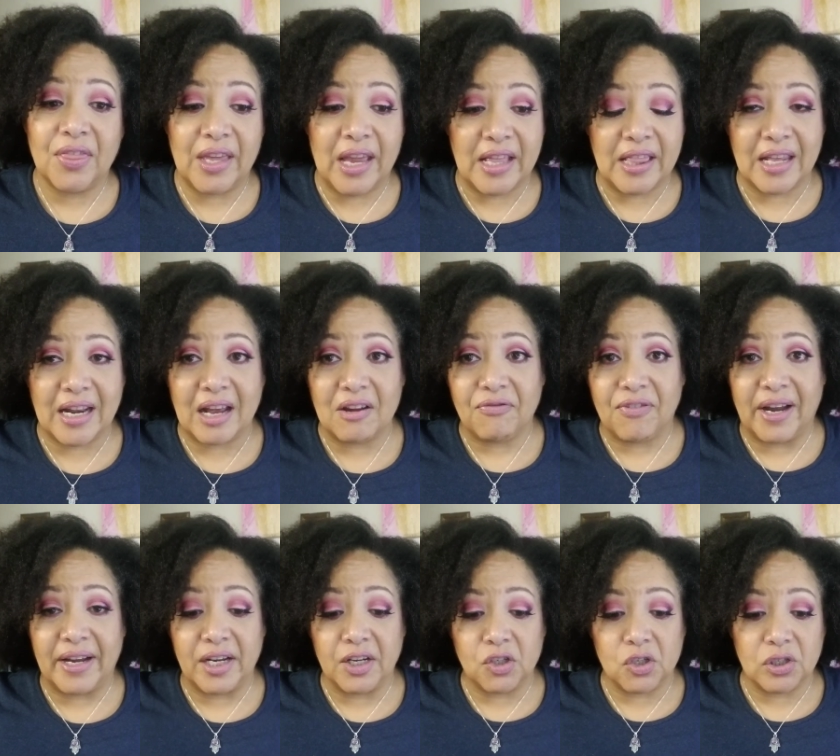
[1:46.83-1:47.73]
Thing that I
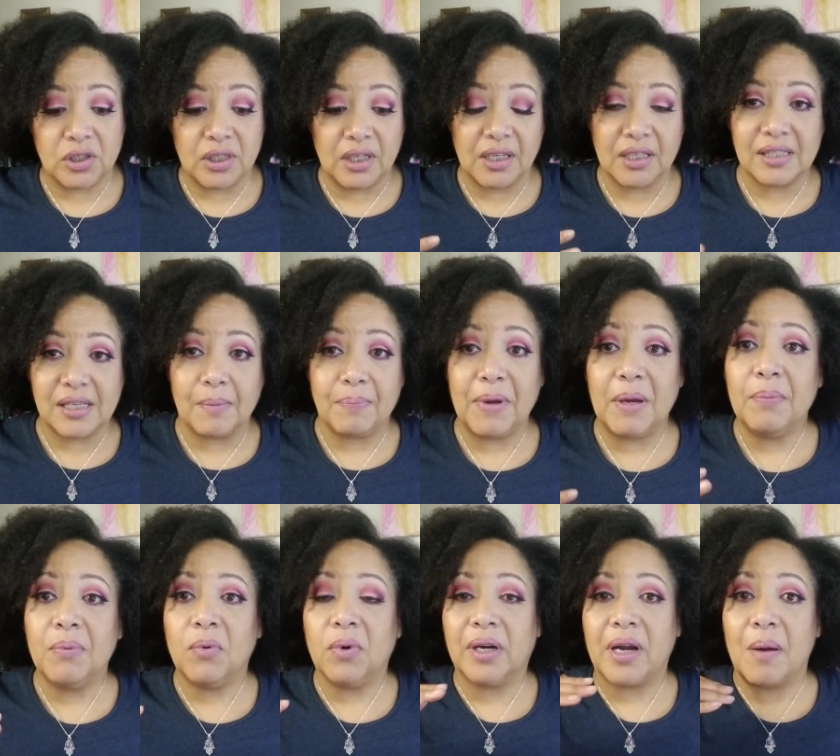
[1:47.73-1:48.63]
find interesting is that
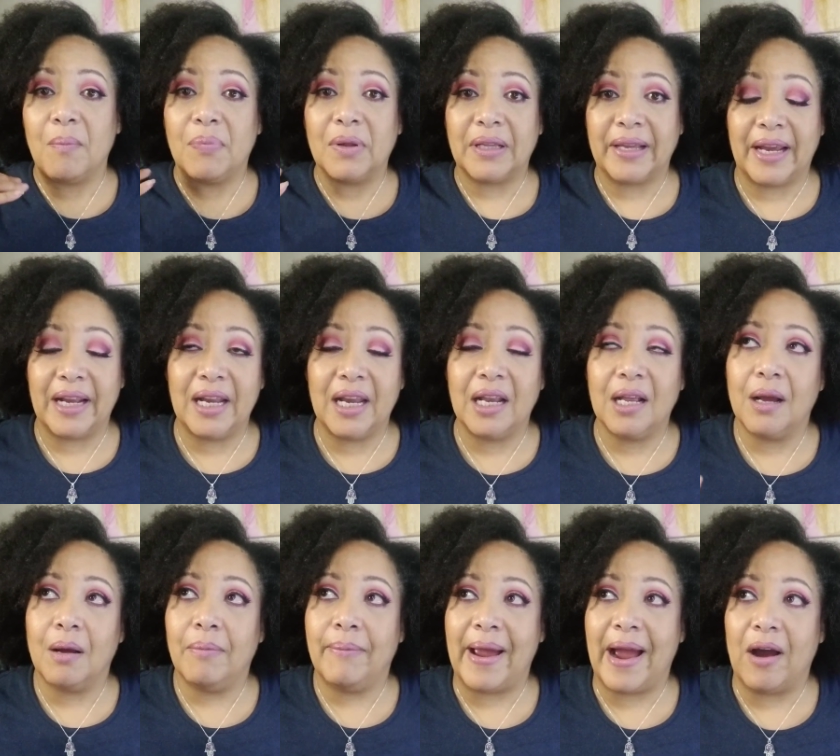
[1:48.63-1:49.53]
people were complaining
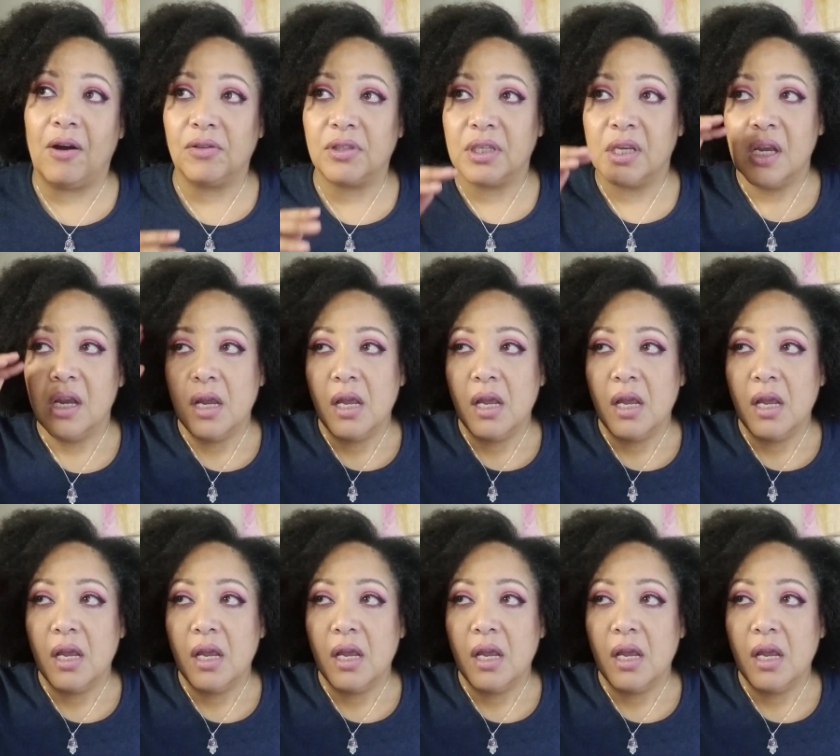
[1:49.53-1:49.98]
about